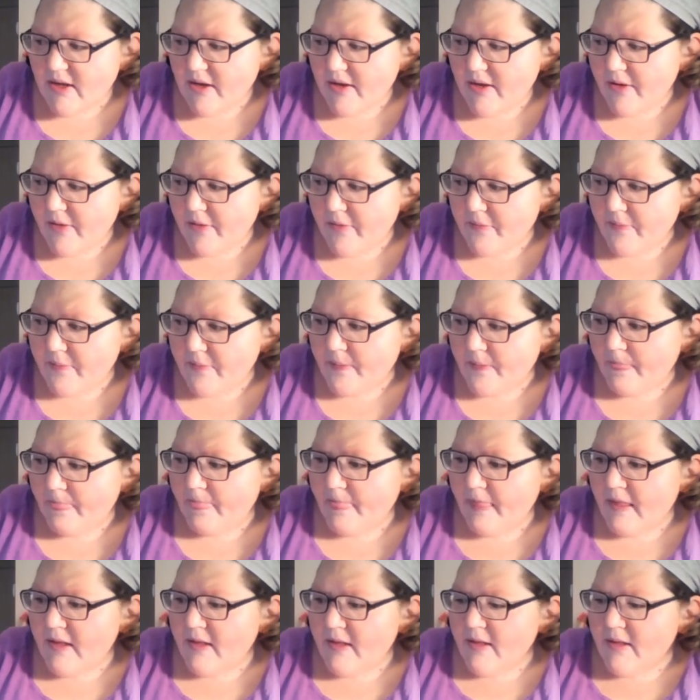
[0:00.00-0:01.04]

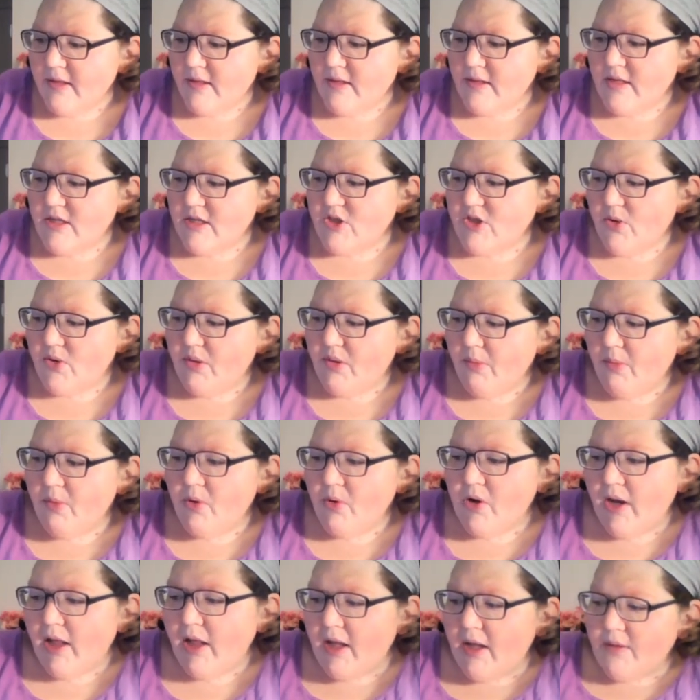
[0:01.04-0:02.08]
So in the
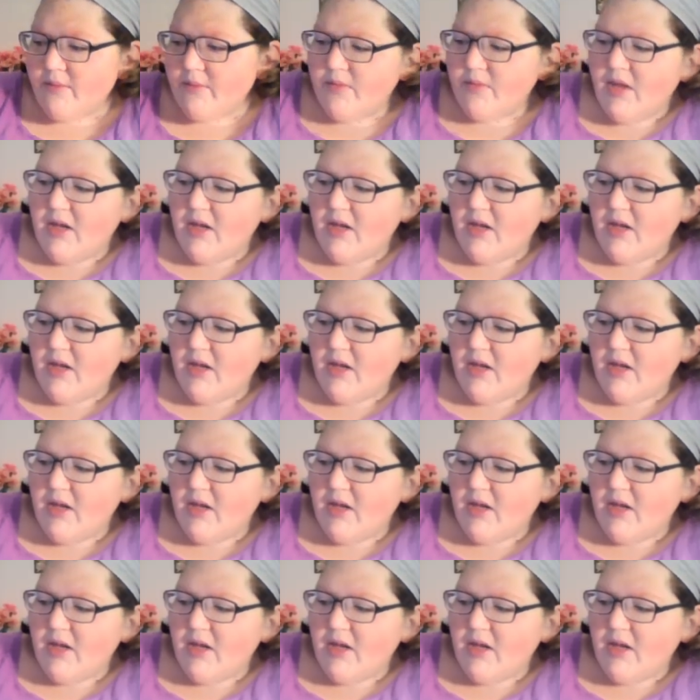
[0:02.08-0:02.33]
morning,